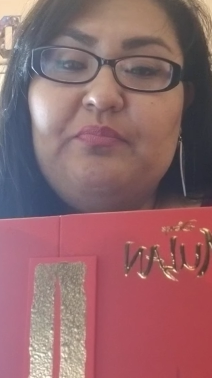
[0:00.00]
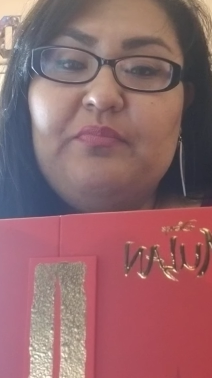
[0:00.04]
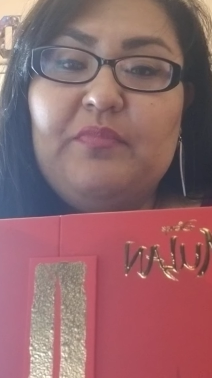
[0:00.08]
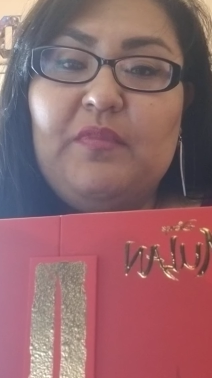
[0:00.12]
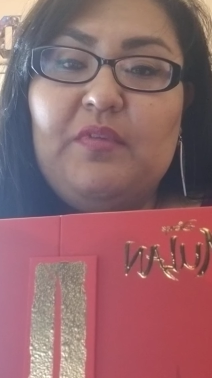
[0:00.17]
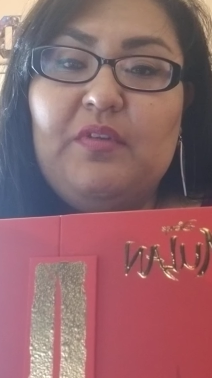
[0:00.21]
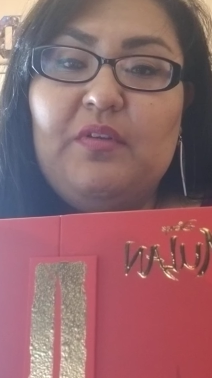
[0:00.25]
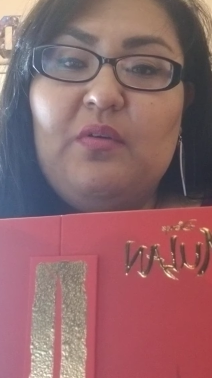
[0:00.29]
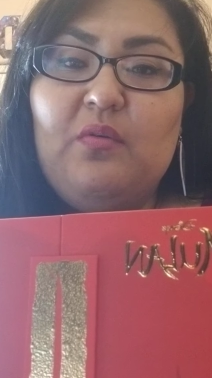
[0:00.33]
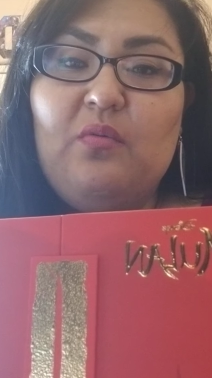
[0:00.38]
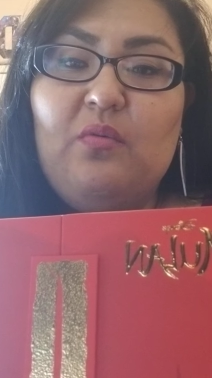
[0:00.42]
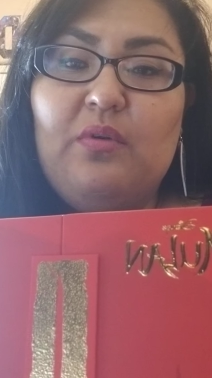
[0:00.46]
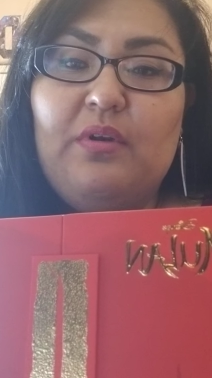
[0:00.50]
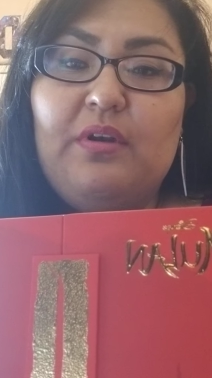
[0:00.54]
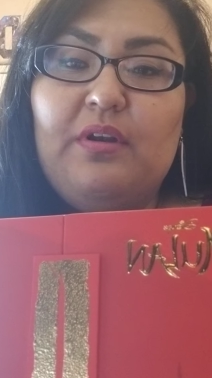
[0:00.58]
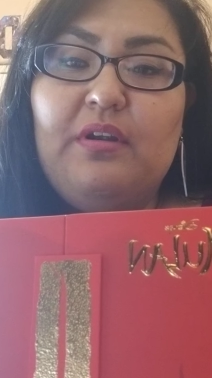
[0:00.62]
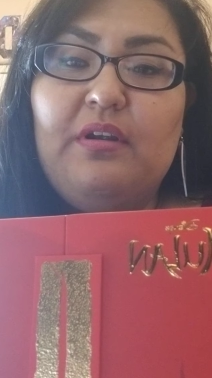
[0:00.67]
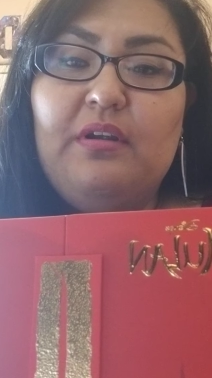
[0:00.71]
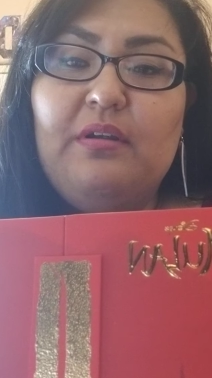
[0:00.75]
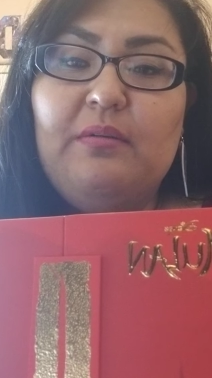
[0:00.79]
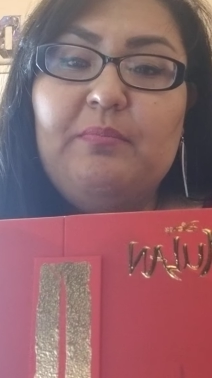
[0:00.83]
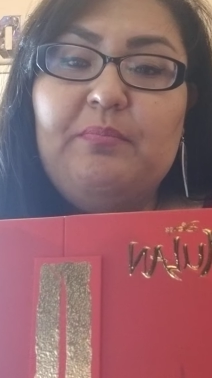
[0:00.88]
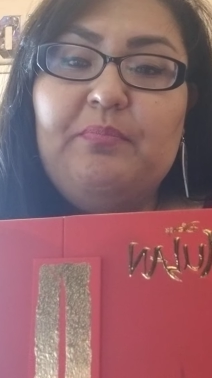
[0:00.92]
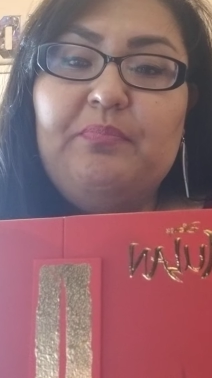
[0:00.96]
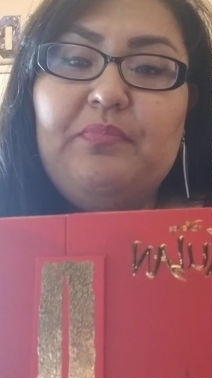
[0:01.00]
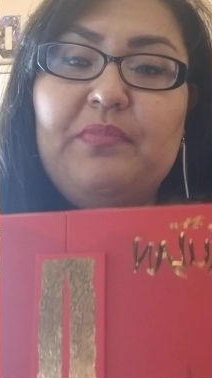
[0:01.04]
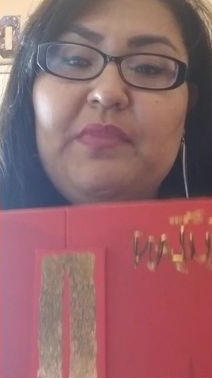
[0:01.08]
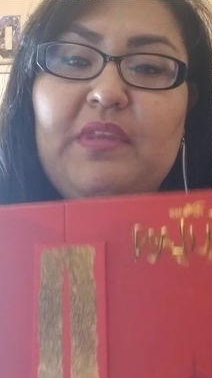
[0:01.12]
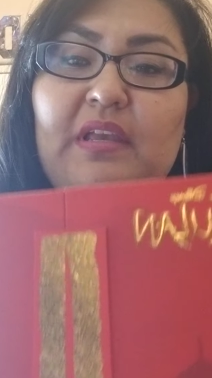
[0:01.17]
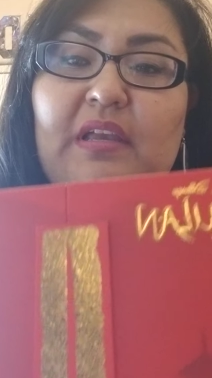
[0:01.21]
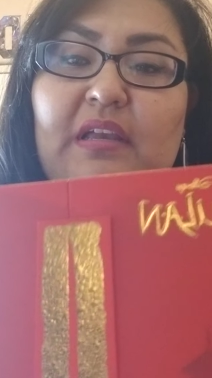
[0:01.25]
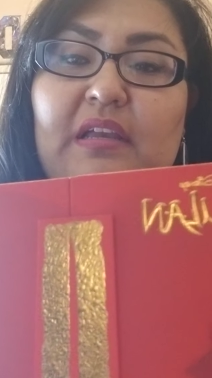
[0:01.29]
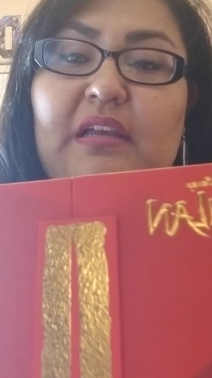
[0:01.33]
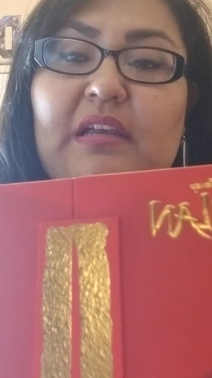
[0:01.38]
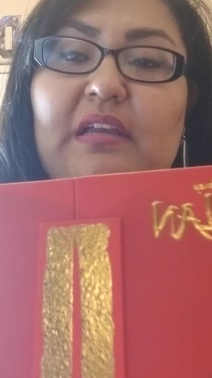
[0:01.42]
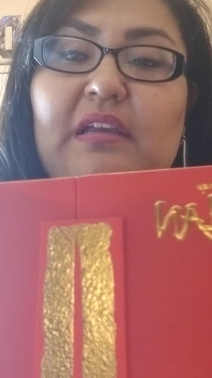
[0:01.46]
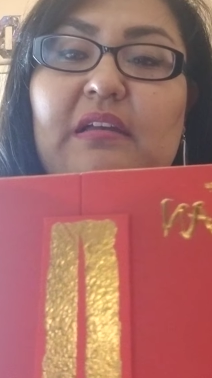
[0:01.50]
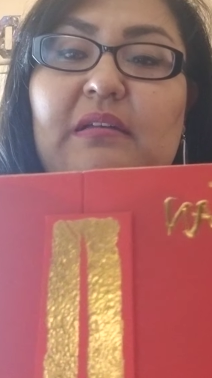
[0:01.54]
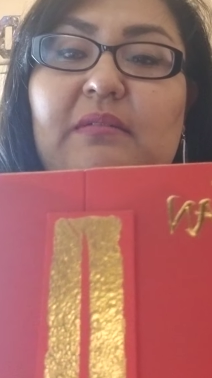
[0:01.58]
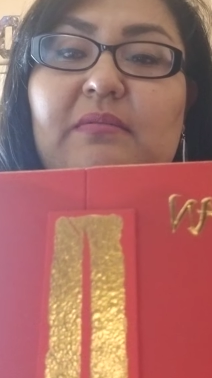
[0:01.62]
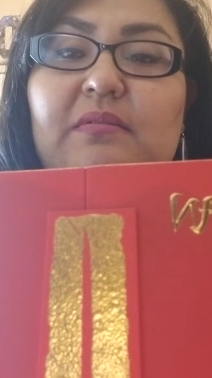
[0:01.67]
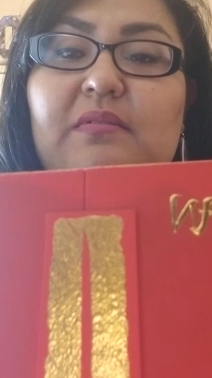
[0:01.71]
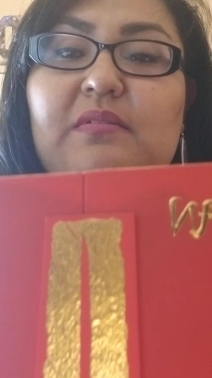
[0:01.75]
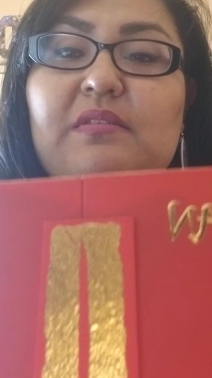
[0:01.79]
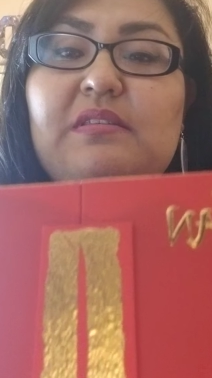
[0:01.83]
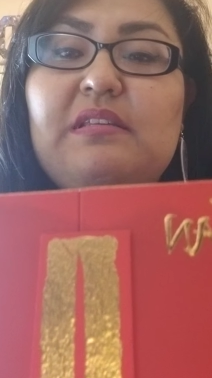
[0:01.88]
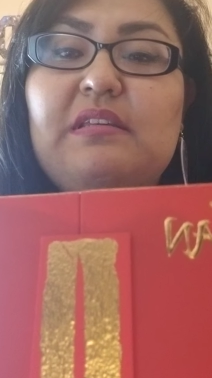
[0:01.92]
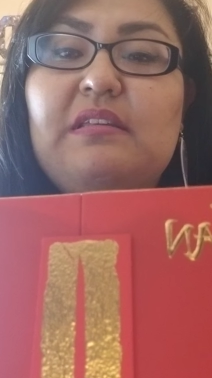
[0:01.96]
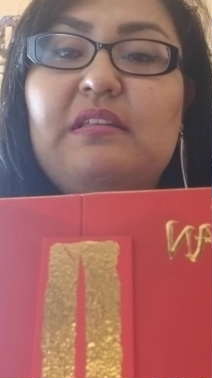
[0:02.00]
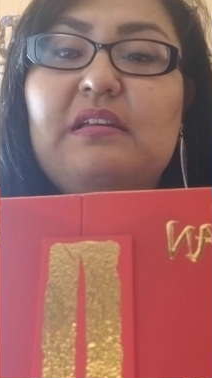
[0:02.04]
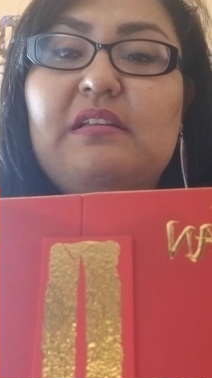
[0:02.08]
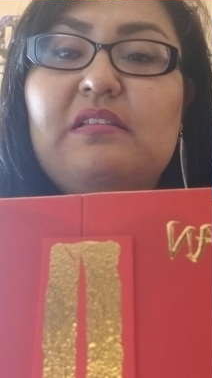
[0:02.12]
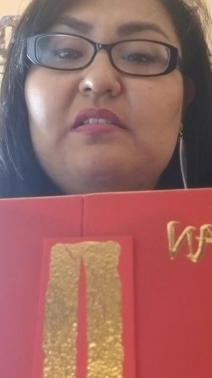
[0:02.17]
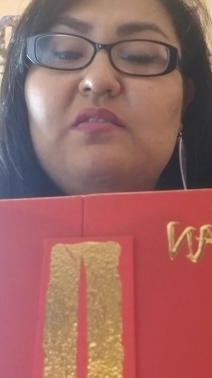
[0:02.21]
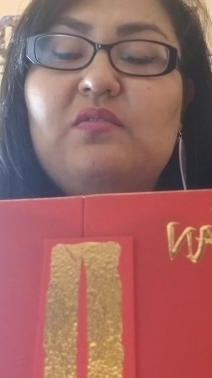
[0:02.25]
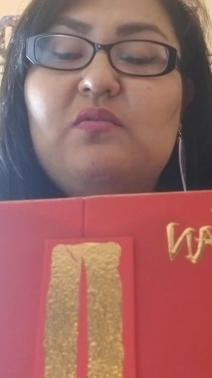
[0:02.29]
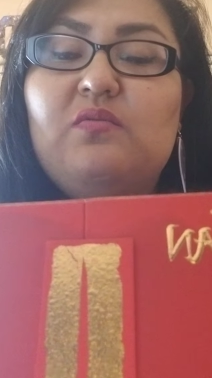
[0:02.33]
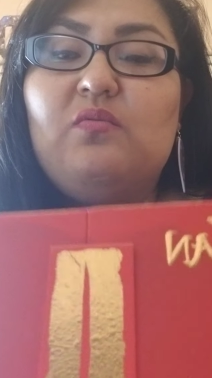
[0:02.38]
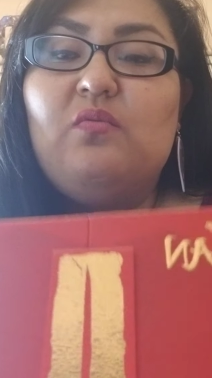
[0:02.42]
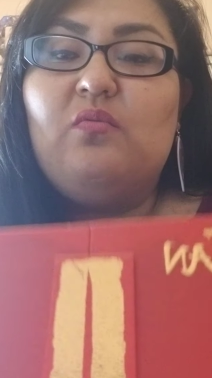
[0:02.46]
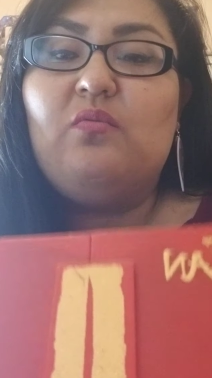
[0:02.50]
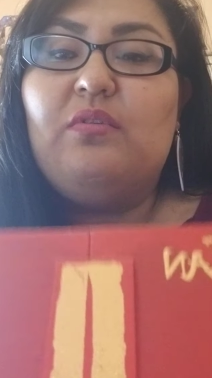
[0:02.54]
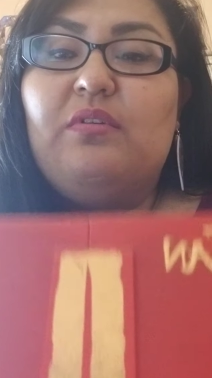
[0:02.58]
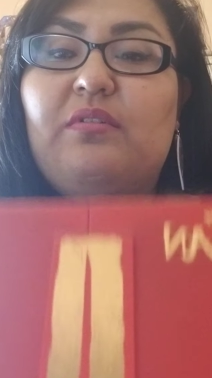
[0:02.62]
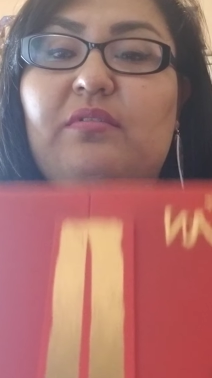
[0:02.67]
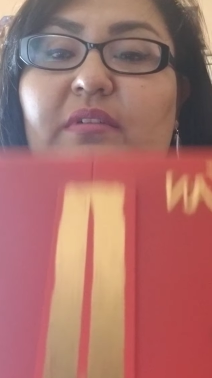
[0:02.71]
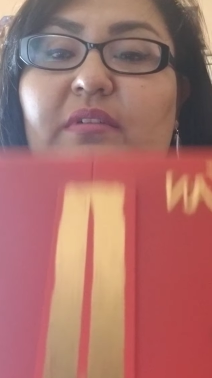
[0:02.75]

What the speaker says: in the corner. You see that sword